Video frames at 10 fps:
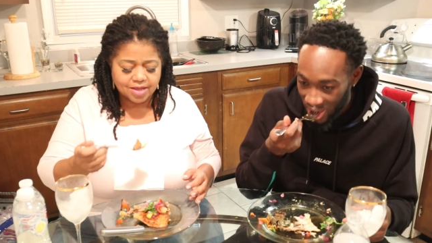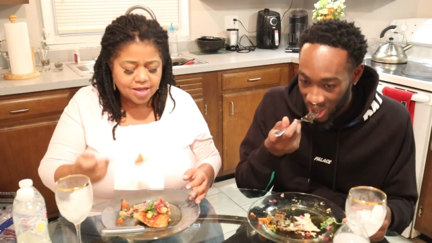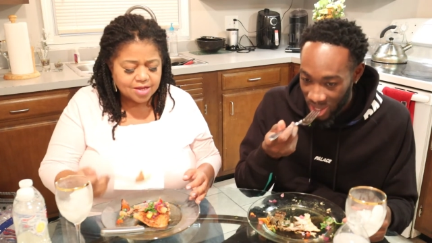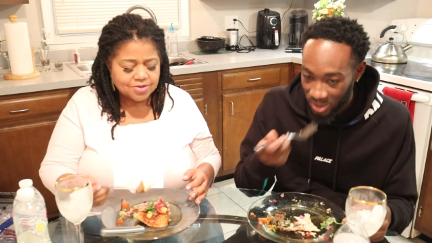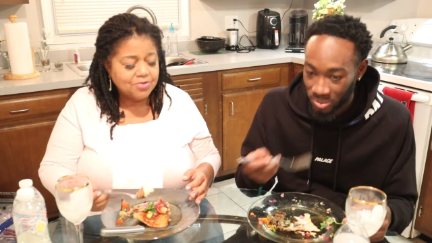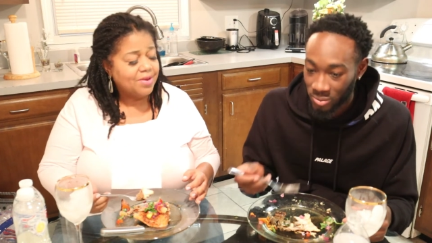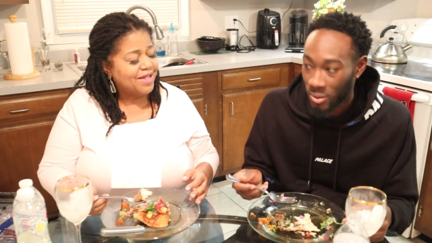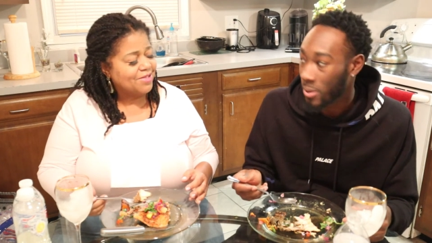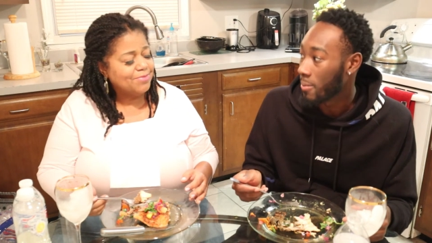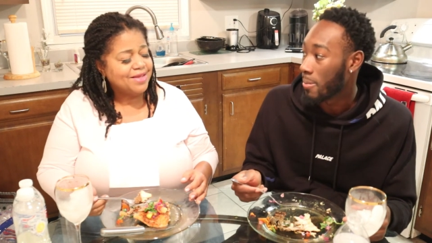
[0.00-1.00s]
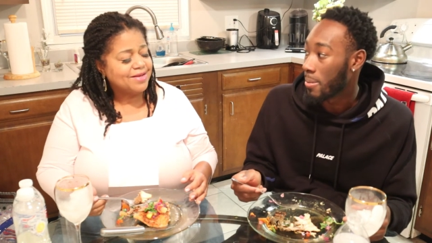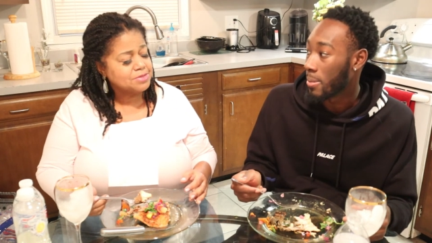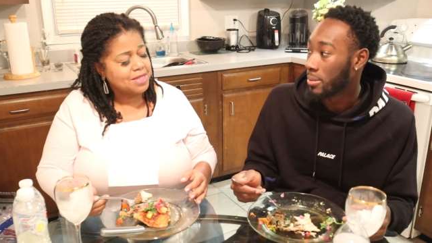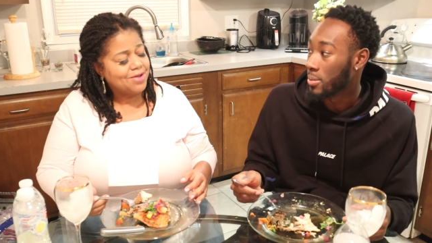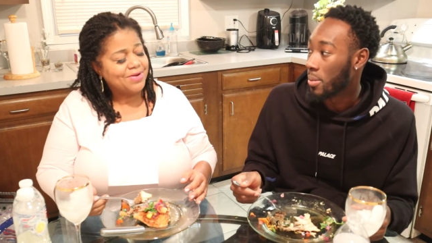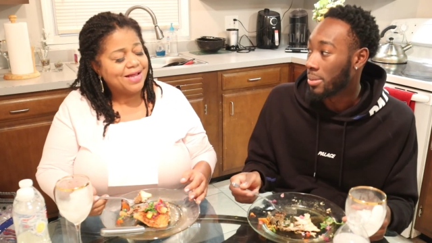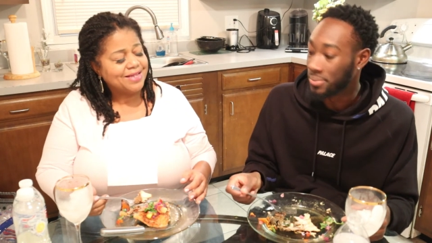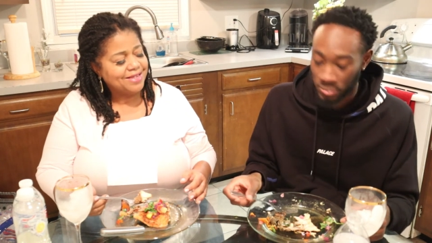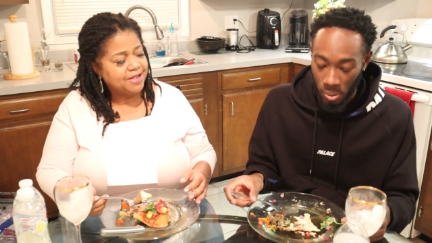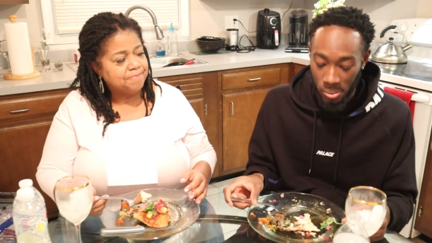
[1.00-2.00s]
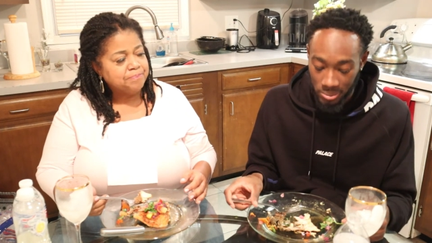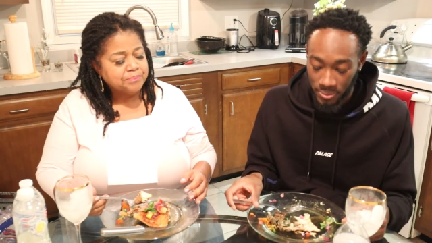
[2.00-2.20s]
Speaker 1: okay. You like me? That's how I am.